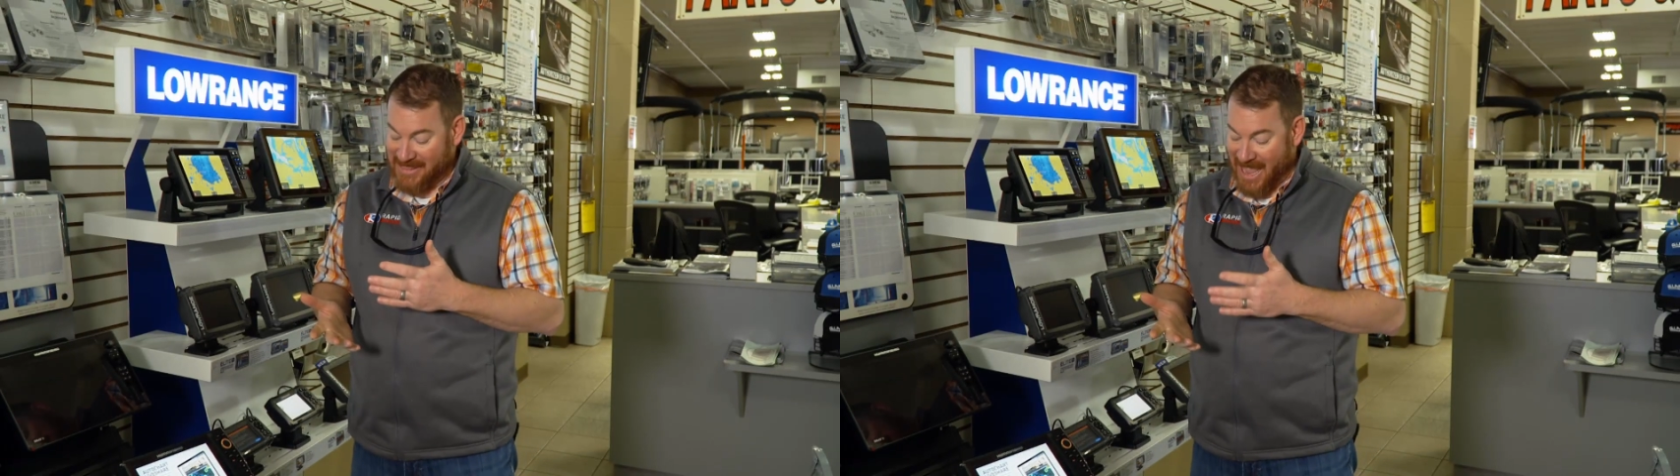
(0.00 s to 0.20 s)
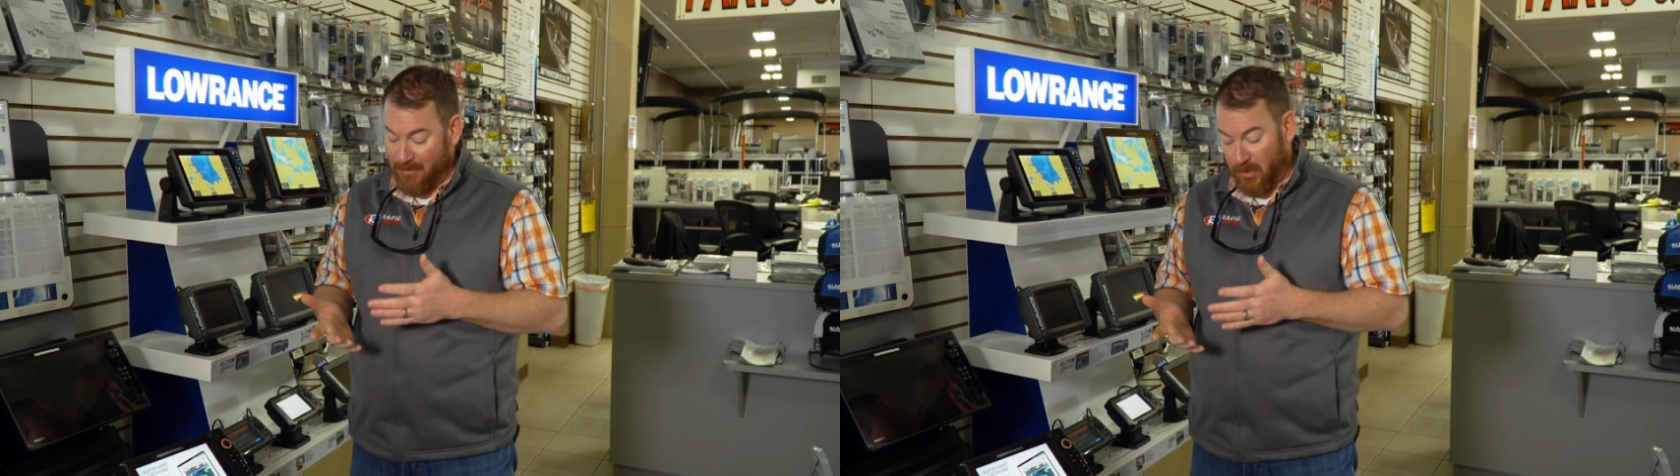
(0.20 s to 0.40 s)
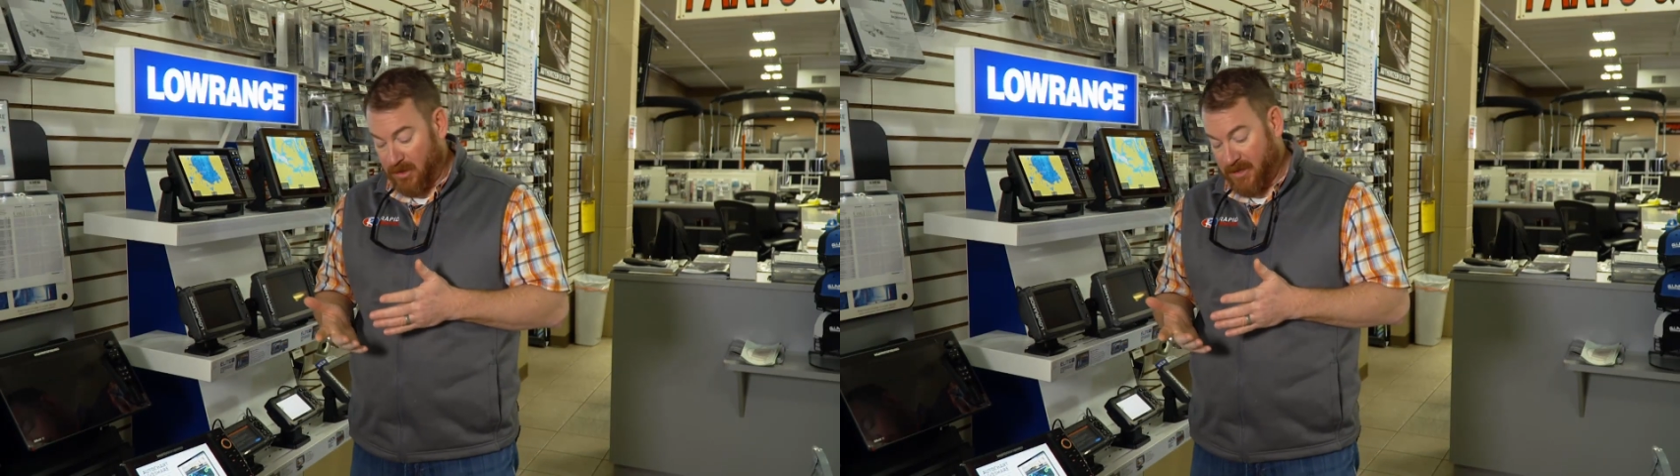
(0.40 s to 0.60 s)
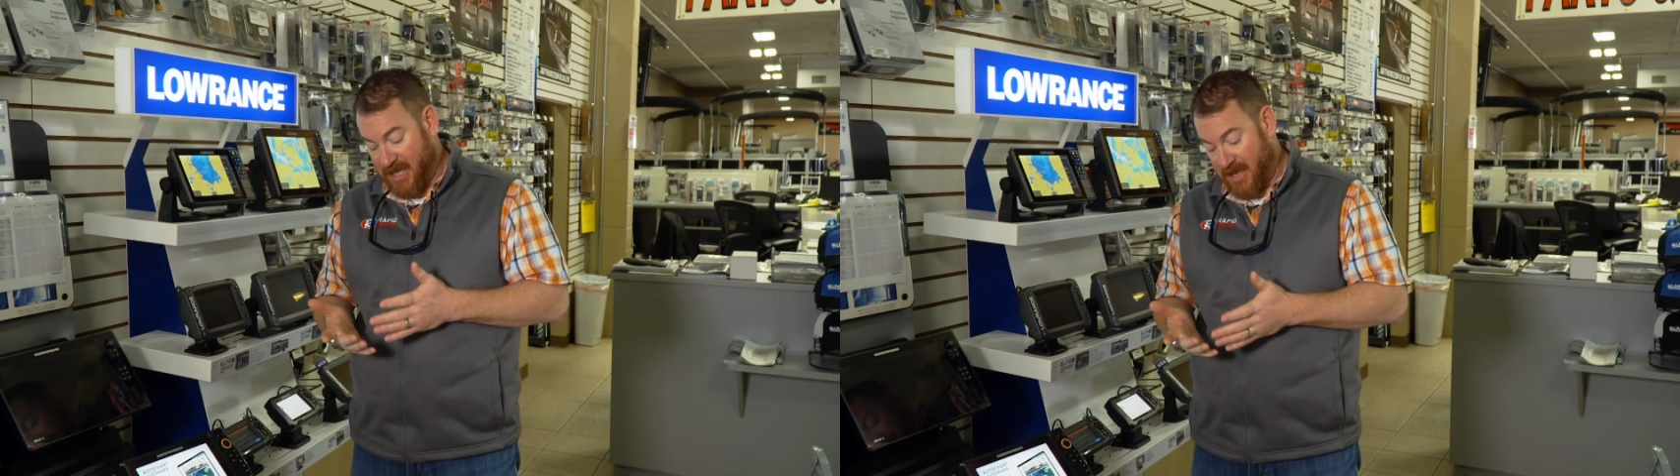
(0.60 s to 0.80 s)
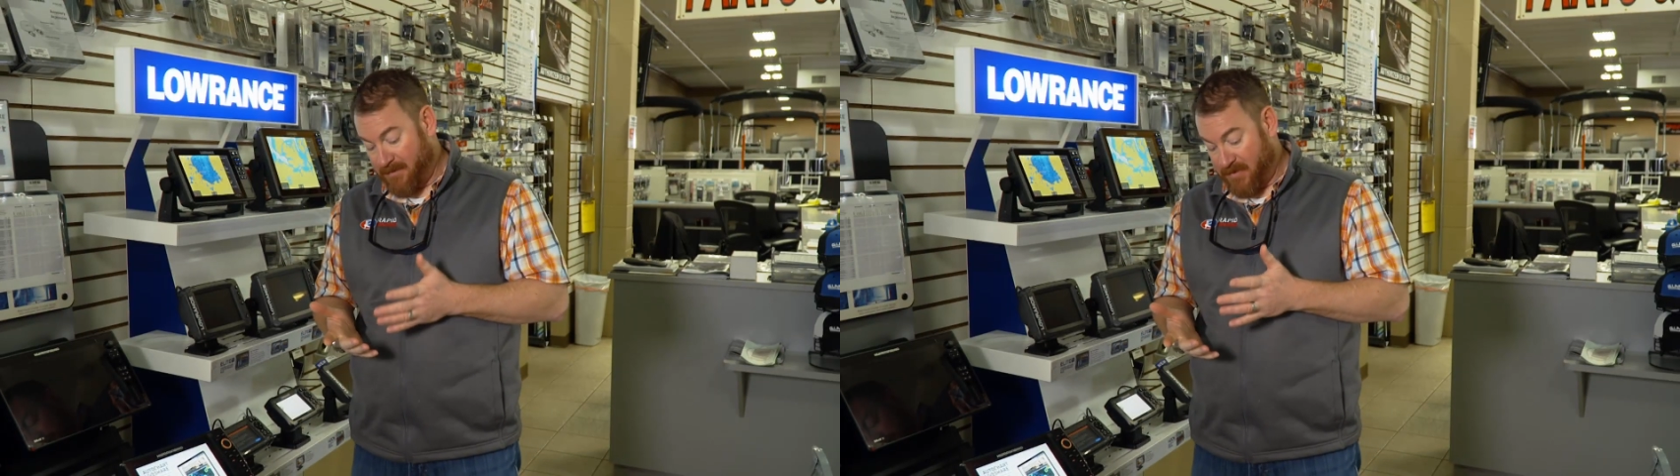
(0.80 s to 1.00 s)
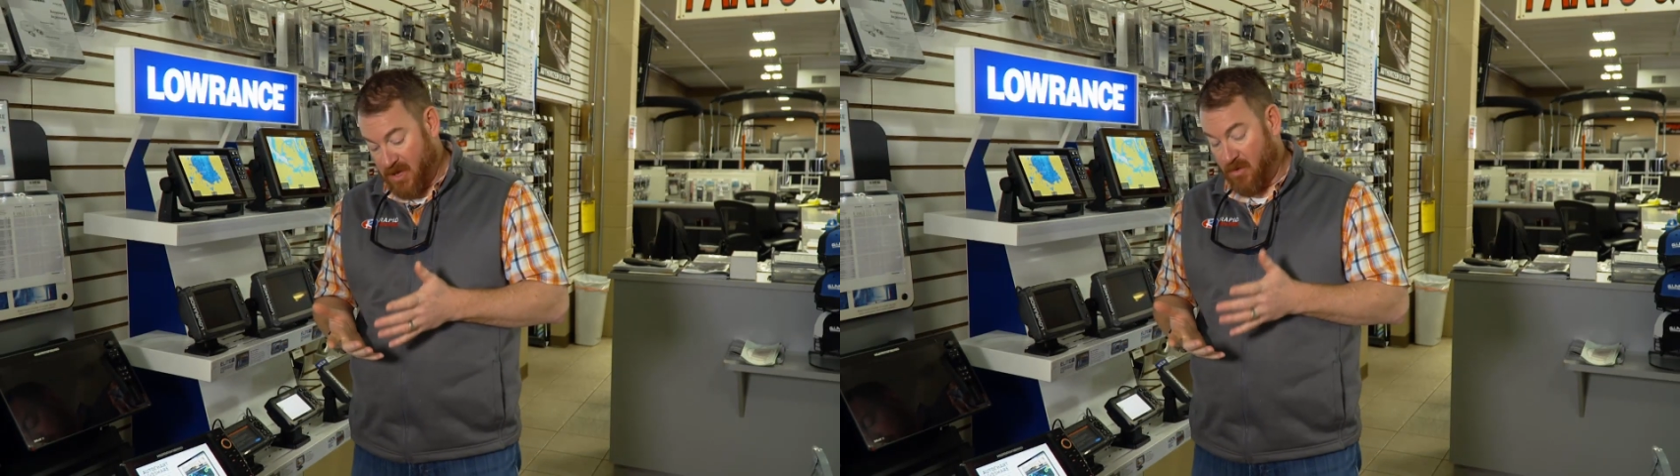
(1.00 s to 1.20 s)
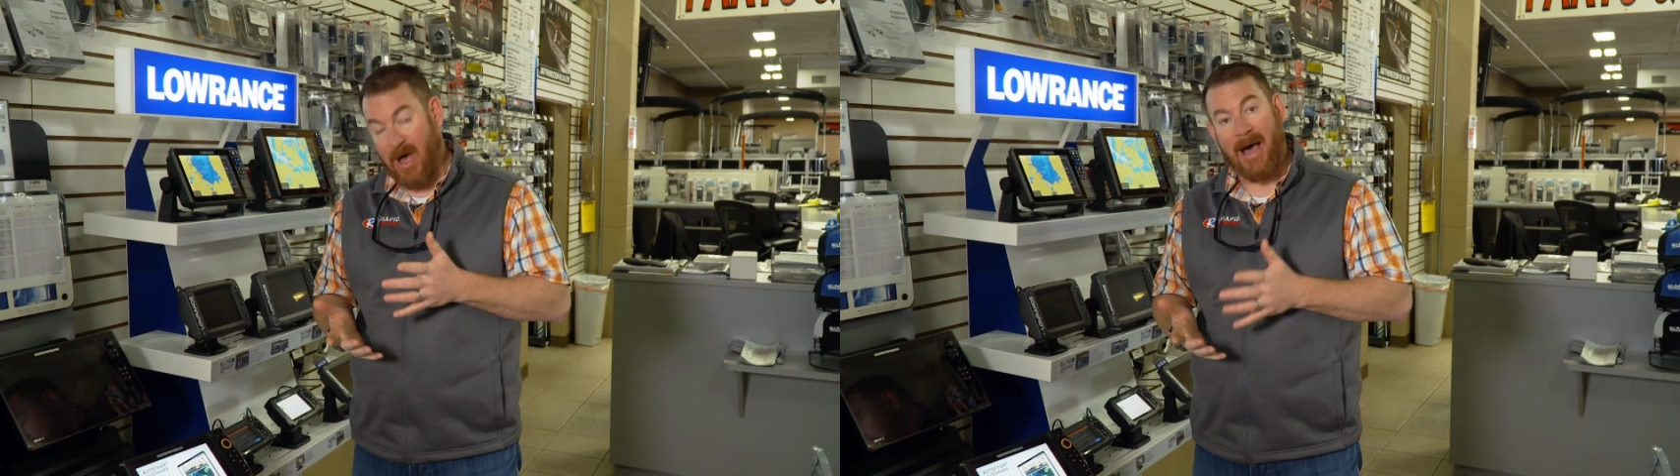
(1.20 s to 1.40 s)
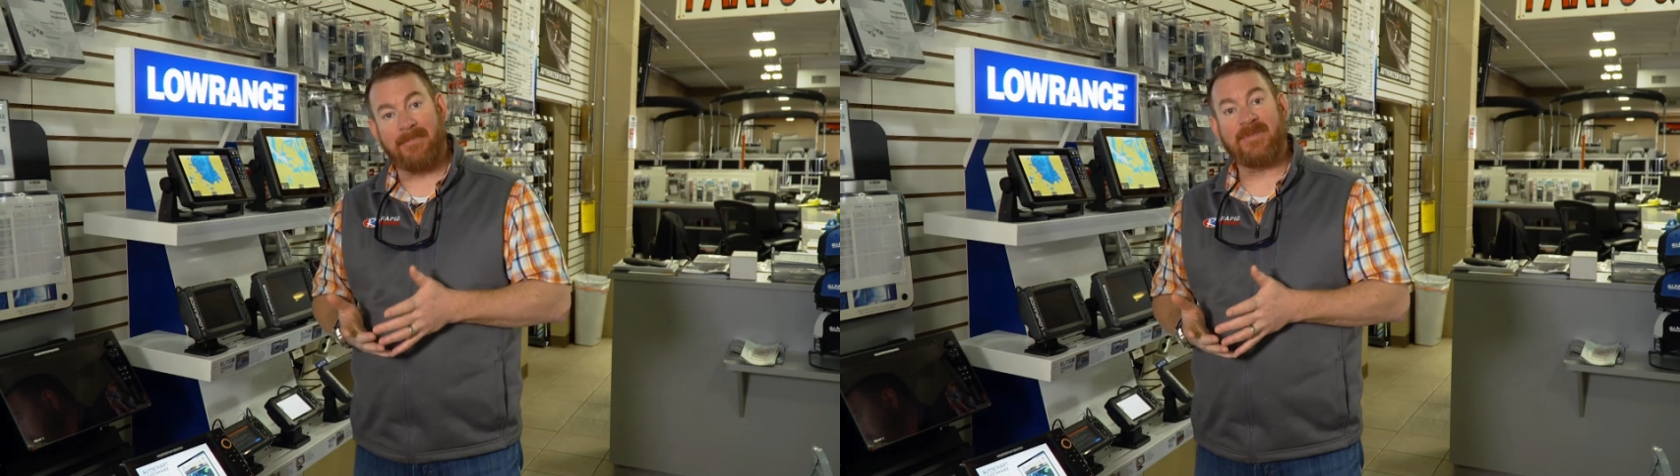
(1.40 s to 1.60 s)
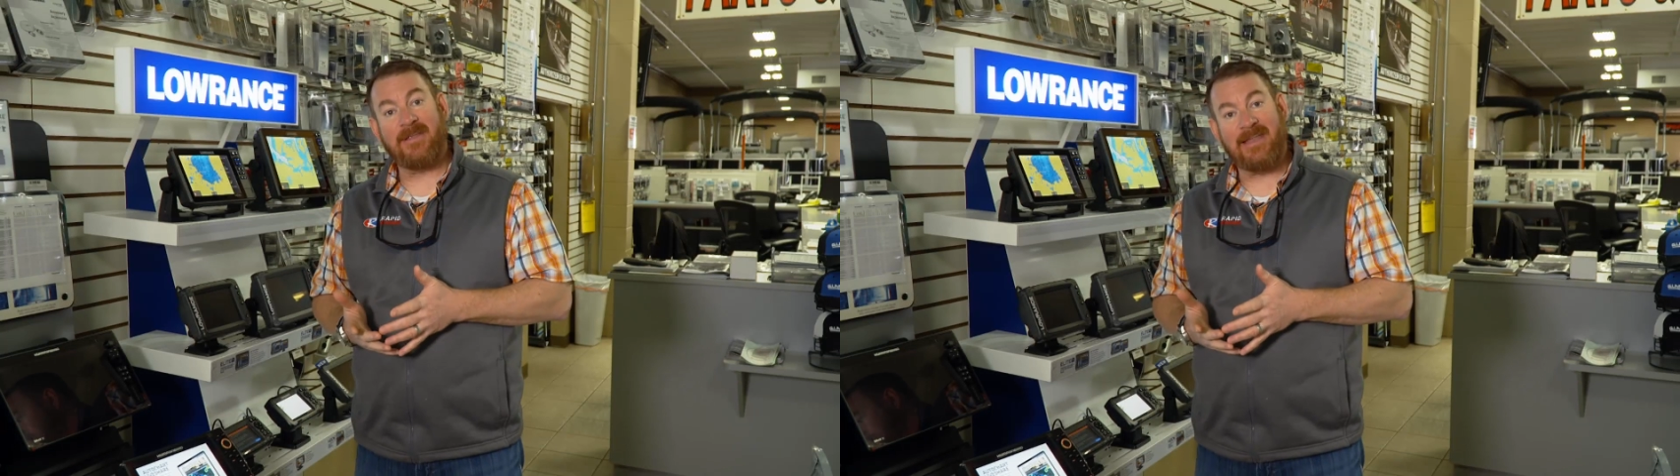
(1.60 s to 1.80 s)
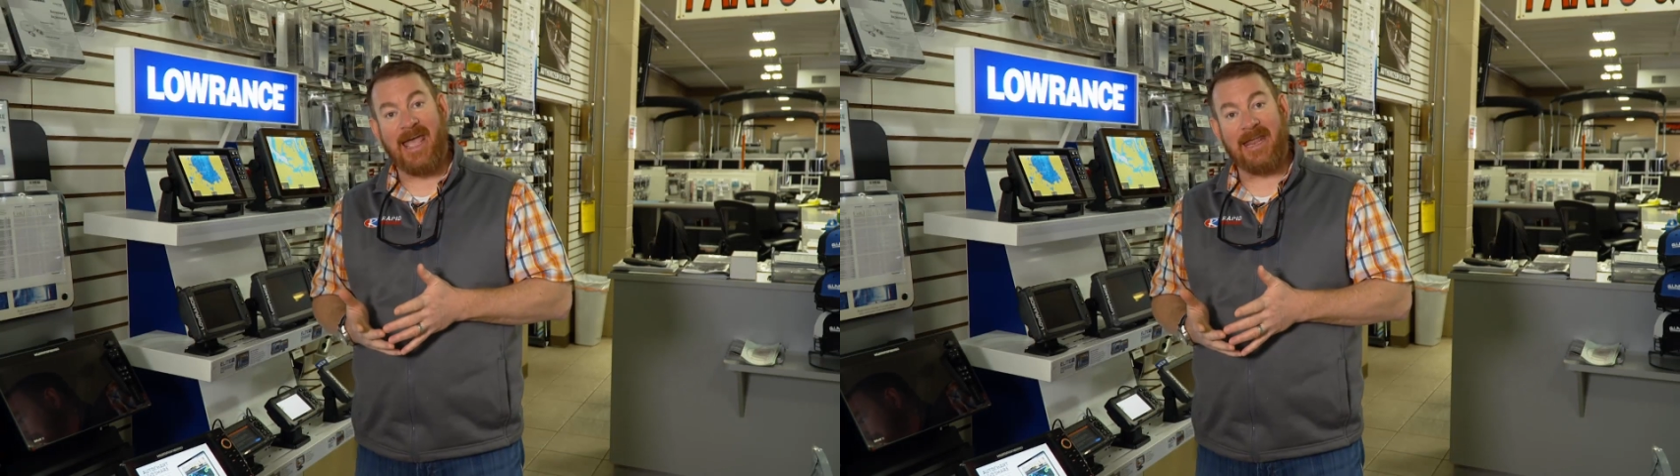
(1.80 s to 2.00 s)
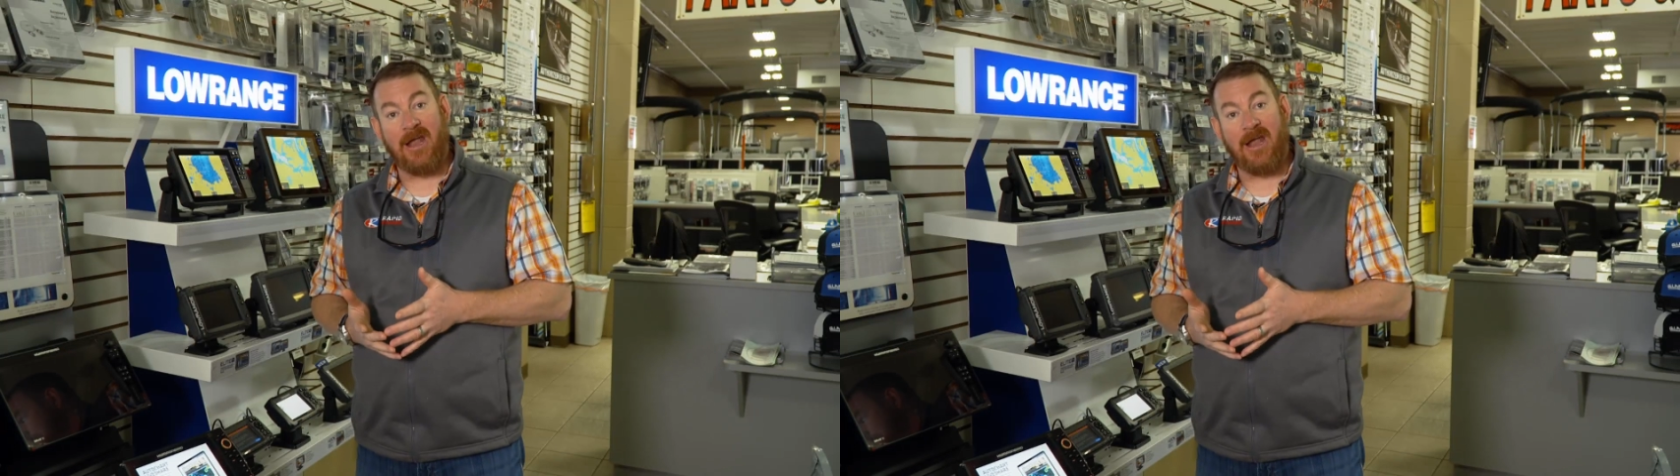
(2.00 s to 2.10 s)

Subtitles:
That will keep you up to date